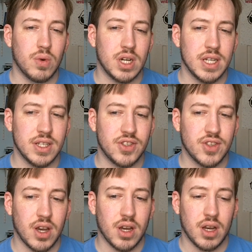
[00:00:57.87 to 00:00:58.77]

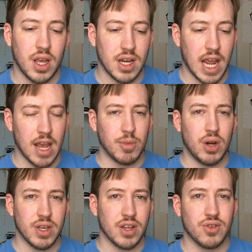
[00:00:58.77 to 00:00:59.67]
was uh, an
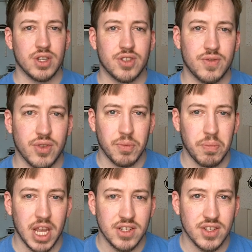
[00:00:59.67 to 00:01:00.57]
ammo increase the
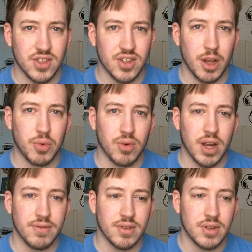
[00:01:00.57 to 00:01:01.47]
Mantis sniper
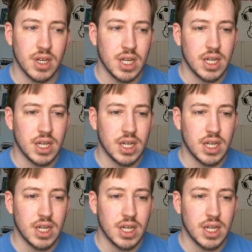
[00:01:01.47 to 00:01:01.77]
rifle.